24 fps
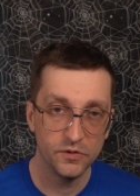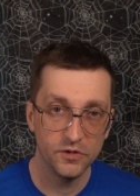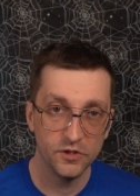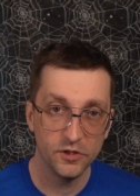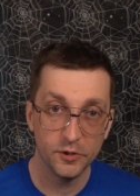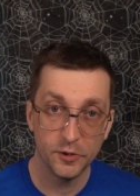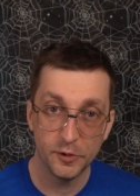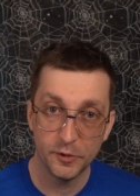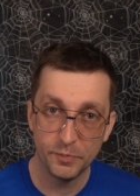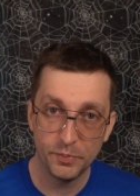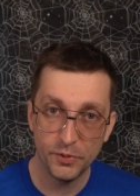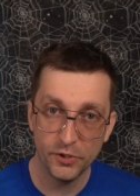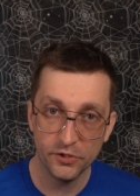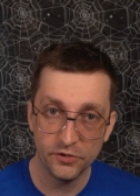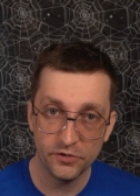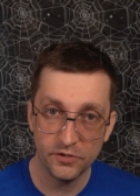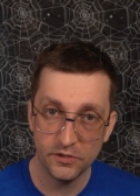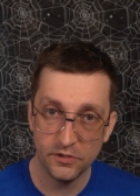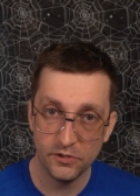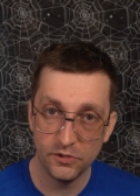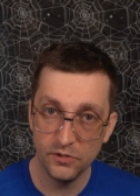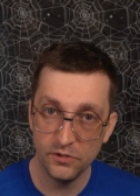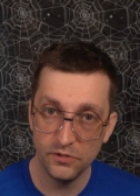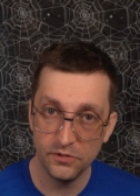the
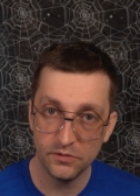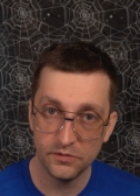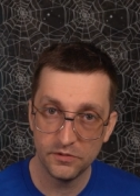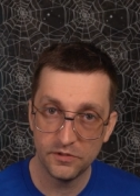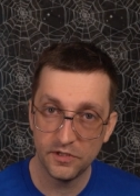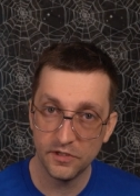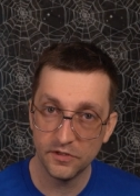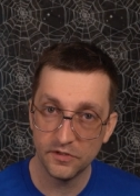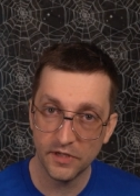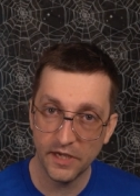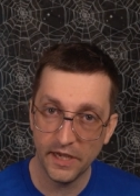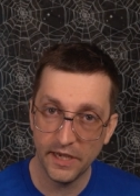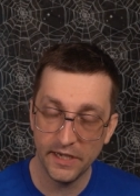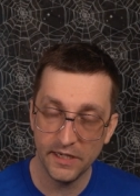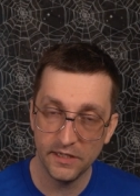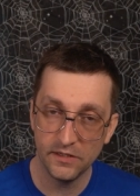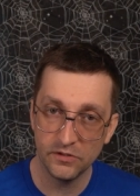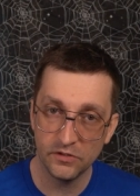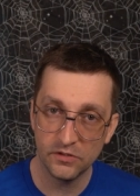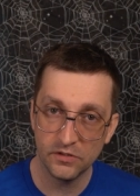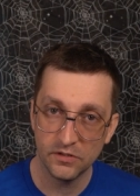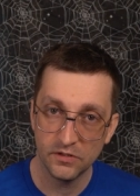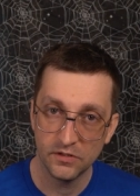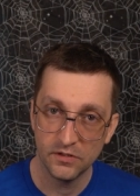person who
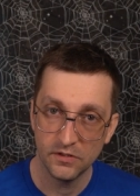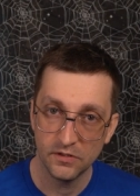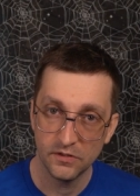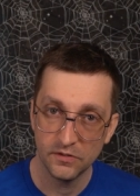designs